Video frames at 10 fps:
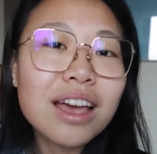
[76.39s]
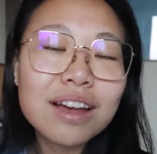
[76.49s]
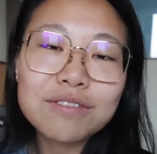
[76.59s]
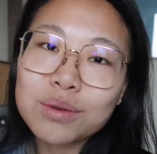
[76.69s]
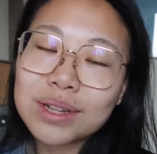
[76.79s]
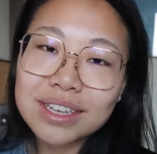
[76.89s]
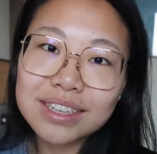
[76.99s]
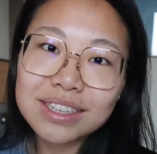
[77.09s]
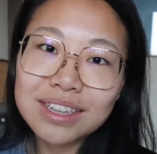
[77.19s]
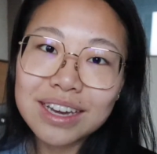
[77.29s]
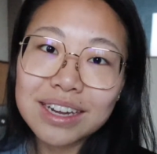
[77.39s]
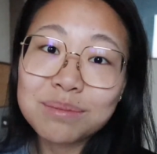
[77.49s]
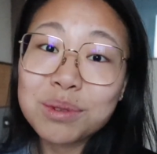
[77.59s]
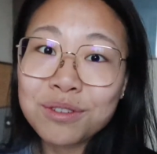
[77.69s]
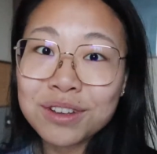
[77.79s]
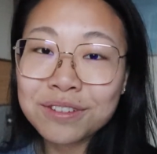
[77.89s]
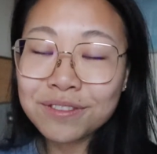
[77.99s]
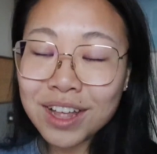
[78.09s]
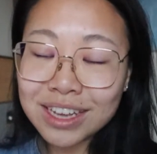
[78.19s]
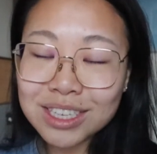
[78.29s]
everyone tested negative before the
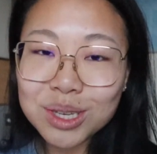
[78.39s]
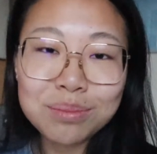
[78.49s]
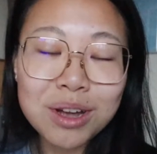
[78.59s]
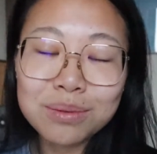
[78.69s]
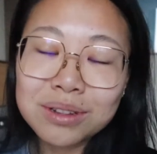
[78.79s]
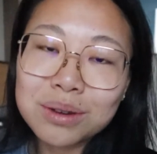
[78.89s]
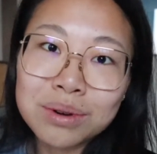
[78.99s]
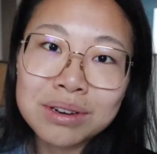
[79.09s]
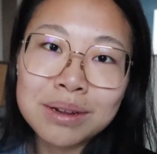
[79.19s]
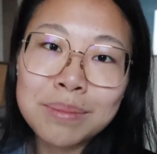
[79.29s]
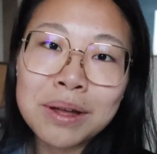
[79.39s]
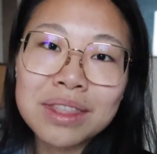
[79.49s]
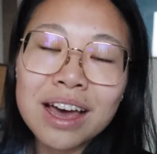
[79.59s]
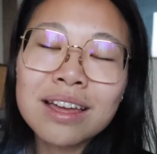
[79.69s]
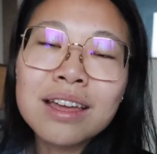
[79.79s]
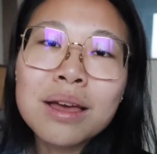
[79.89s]
flight, so I'm not really worried about that.